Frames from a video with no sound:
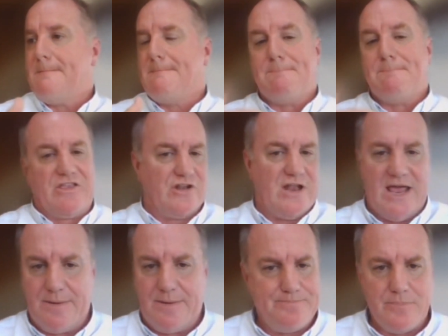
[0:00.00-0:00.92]
Much
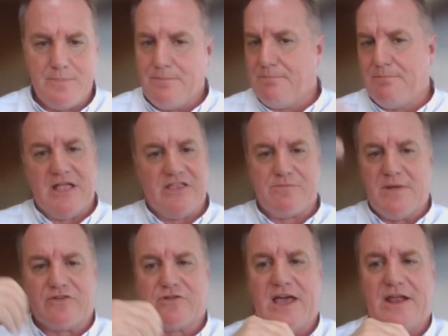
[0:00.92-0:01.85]
later,
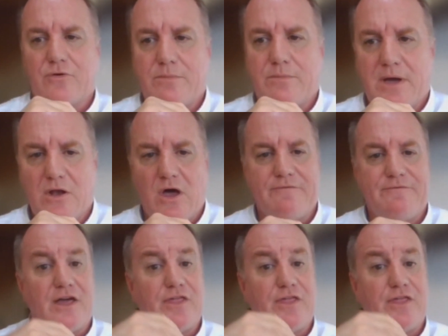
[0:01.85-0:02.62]
much later in my life.